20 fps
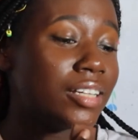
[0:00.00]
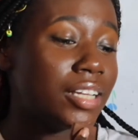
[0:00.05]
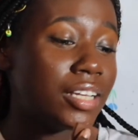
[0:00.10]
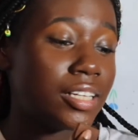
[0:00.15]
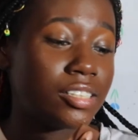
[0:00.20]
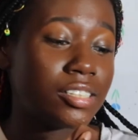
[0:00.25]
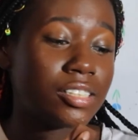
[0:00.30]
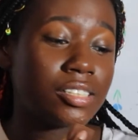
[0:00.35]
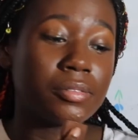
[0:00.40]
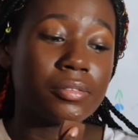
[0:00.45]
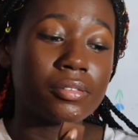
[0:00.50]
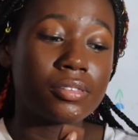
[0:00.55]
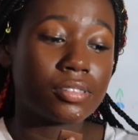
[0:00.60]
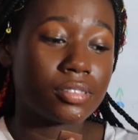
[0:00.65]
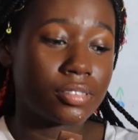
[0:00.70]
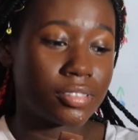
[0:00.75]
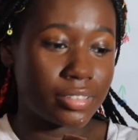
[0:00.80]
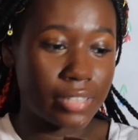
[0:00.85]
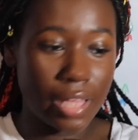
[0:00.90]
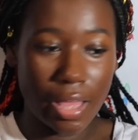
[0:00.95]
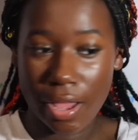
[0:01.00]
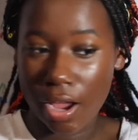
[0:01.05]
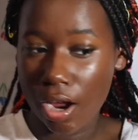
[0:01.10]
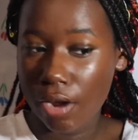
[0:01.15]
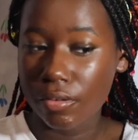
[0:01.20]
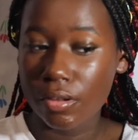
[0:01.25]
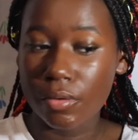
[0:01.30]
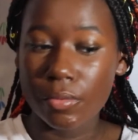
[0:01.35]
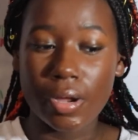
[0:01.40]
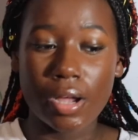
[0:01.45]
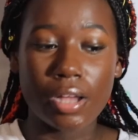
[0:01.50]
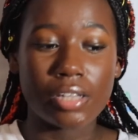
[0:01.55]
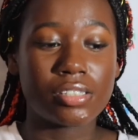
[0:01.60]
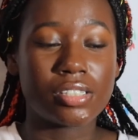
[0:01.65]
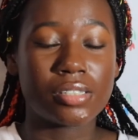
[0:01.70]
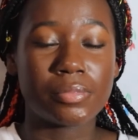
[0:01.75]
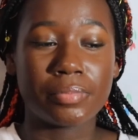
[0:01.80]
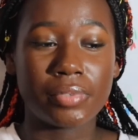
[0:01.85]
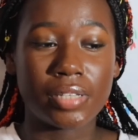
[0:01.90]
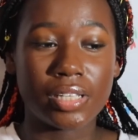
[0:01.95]
and just set everywhere I
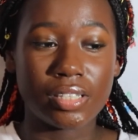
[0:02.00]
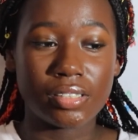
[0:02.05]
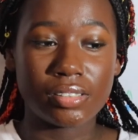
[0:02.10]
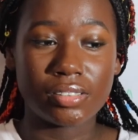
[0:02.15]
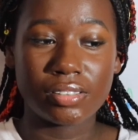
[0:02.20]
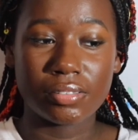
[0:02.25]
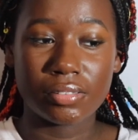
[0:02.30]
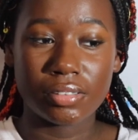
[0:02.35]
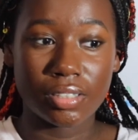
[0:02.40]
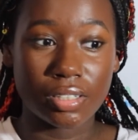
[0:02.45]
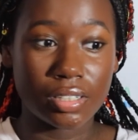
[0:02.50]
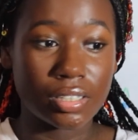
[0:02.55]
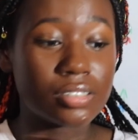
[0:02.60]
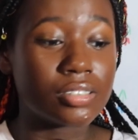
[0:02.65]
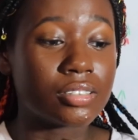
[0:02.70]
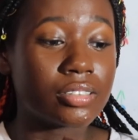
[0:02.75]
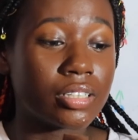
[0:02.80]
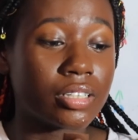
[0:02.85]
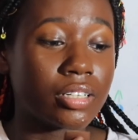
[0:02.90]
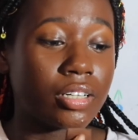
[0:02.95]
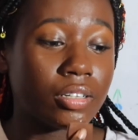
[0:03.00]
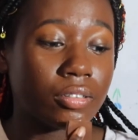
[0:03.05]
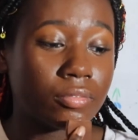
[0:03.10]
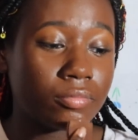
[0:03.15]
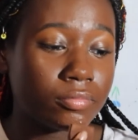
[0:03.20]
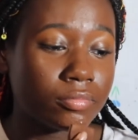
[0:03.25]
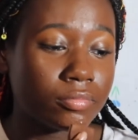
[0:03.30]
just placed the concealer.